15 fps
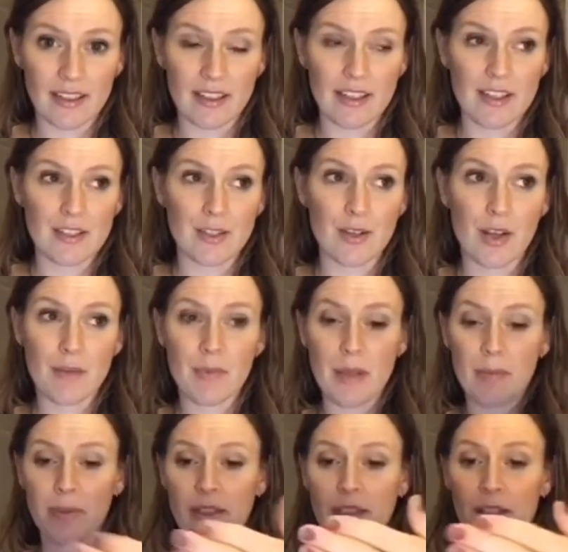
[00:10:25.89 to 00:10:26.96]
So you had
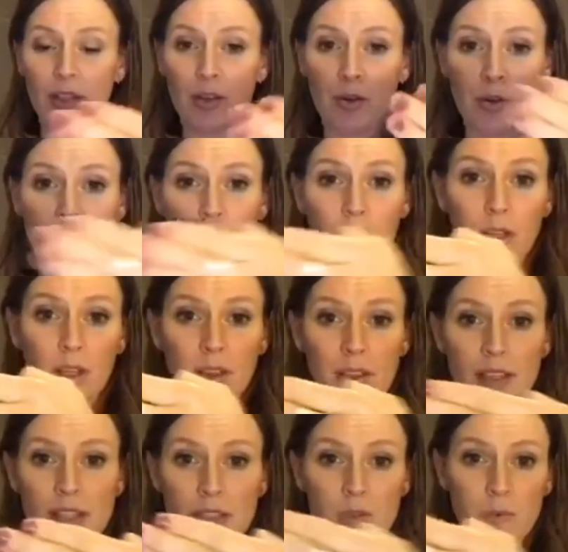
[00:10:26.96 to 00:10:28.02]
people like going
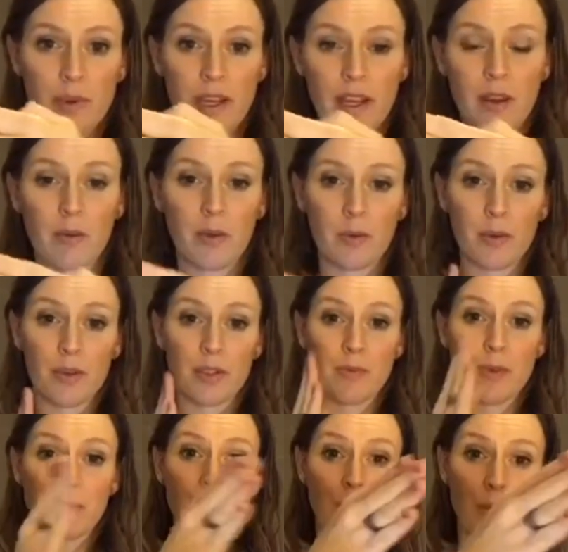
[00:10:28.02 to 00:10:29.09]
this way when we were
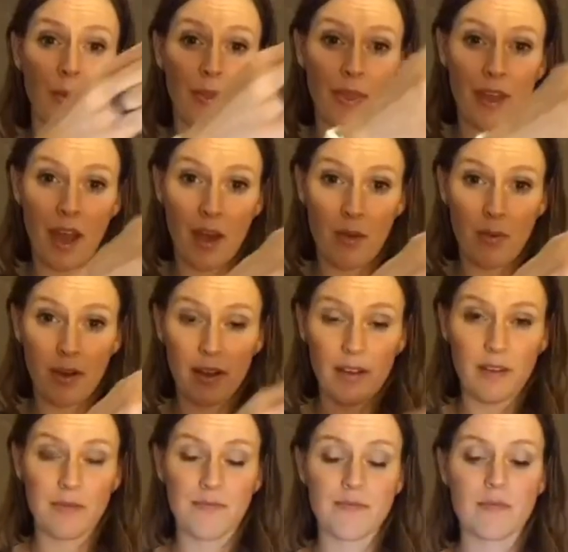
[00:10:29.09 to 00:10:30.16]
supposed to go that way.
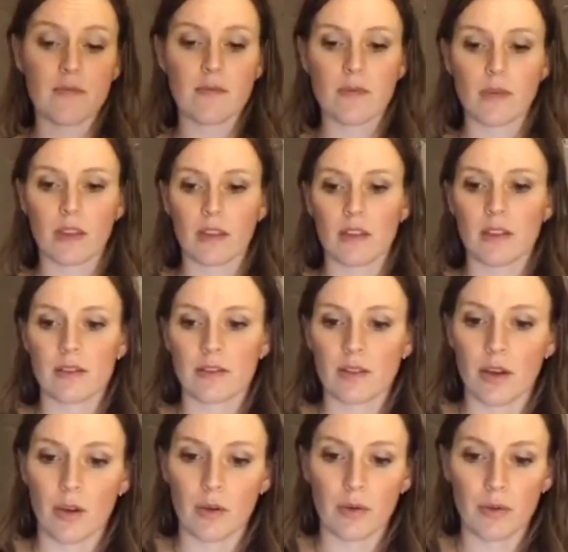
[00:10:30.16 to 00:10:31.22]
So